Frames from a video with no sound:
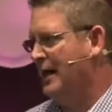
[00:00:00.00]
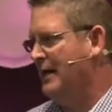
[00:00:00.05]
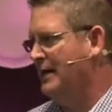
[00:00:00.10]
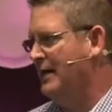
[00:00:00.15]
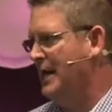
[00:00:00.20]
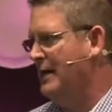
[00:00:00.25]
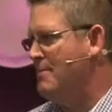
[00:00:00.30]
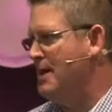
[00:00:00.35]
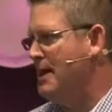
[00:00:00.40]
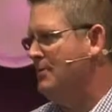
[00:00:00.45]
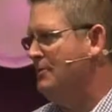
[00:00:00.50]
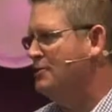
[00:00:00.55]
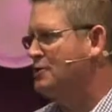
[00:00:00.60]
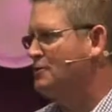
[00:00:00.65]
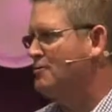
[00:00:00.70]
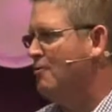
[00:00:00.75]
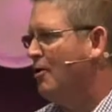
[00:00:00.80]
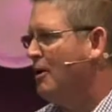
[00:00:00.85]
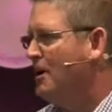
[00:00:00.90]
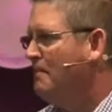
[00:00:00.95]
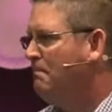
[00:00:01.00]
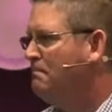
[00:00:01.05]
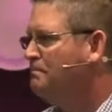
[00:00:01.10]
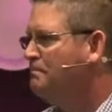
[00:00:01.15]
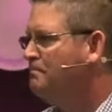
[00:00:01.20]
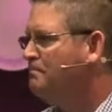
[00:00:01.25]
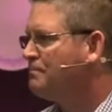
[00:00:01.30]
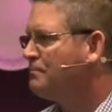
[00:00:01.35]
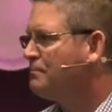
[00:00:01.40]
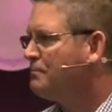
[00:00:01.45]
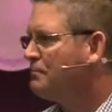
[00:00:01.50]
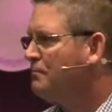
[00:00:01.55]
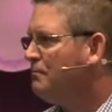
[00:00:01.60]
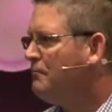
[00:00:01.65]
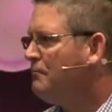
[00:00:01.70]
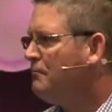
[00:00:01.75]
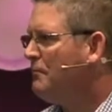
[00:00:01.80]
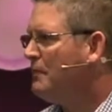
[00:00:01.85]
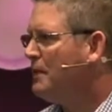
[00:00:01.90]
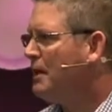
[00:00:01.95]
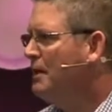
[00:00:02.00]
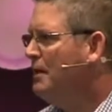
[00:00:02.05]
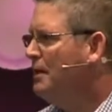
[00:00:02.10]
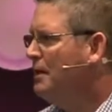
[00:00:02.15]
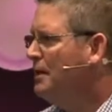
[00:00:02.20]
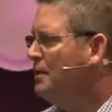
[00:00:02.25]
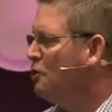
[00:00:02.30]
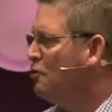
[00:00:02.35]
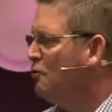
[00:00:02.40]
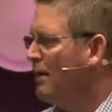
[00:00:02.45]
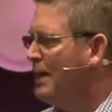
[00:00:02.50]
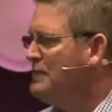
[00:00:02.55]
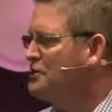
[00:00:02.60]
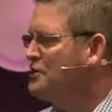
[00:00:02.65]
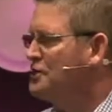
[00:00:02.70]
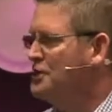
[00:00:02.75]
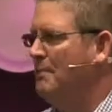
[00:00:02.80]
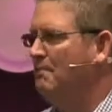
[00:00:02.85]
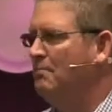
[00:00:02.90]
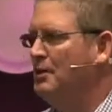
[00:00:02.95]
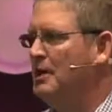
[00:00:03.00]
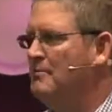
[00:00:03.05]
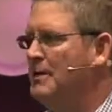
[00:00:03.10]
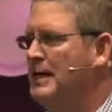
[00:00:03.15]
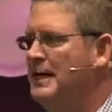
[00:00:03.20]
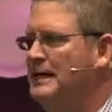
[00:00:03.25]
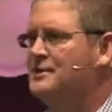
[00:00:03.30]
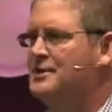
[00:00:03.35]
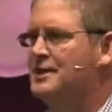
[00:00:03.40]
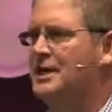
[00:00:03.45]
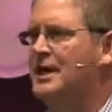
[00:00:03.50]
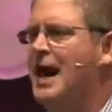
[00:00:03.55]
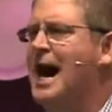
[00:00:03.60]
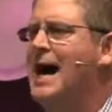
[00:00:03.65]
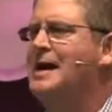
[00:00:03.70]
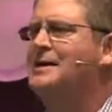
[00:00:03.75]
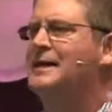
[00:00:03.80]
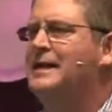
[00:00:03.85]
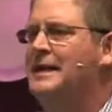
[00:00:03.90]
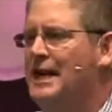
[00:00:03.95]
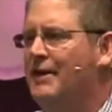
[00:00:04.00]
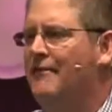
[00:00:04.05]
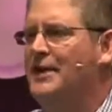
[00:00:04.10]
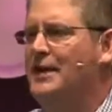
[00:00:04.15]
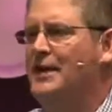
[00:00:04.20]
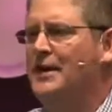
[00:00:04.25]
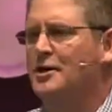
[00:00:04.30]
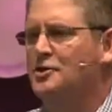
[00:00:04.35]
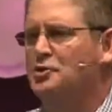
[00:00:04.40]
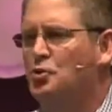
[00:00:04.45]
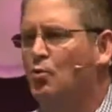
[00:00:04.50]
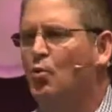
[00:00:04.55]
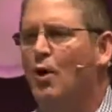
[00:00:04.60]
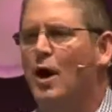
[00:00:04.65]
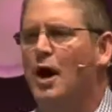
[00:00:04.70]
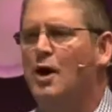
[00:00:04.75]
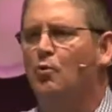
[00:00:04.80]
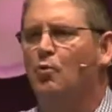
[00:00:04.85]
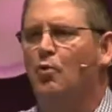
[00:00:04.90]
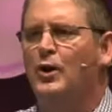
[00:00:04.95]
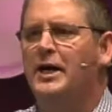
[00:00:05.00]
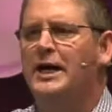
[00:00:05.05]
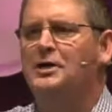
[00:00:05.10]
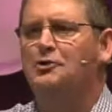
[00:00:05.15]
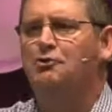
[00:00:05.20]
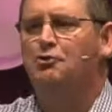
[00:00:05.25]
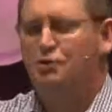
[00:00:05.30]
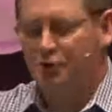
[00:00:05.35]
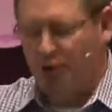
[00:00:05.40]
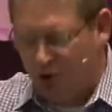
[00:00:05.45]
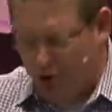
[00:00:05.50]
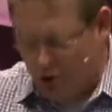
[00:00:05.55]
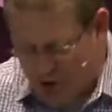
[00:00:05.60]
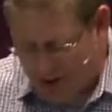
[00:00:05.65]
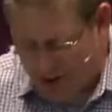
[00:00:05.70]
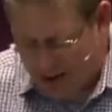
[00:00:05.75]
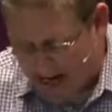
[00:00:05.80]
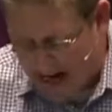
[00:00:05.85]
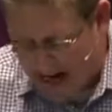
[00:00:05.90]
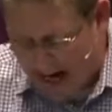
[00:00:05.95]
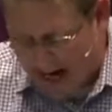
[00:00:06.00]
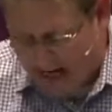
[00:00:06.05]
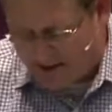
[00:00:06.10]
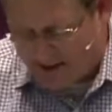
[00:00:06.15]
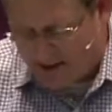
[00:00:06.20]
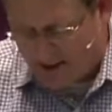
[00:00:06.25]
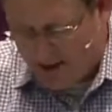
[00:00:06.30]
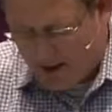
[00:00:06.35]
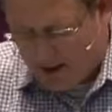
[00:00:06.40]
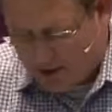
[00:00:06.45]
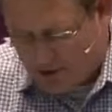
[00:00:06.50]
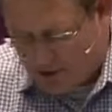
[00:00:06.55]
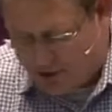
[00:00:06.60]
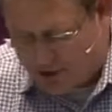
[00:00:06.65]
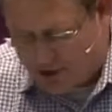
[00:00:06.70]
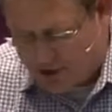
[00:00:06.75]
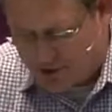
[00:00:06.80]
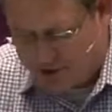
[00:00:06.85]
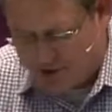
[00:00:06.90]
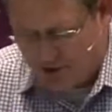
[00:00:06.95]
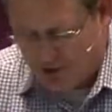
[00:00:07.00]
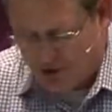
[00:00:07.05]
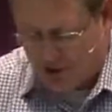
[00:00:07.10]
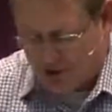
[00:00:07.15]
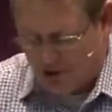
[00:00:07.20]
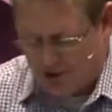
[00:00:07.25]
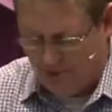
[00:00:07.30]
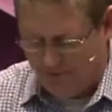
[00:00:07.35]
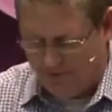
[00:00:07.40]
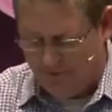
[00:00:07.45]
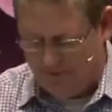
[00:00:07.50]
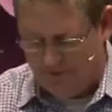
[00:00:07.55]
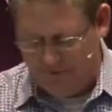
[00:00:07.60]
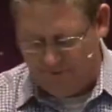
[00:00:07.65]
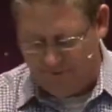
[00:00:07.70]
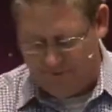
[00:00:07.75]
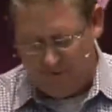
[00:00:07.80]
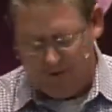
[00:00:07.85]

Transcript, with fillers: Can I get an amen this morning? Grace simply means God giving us what we do not deserve.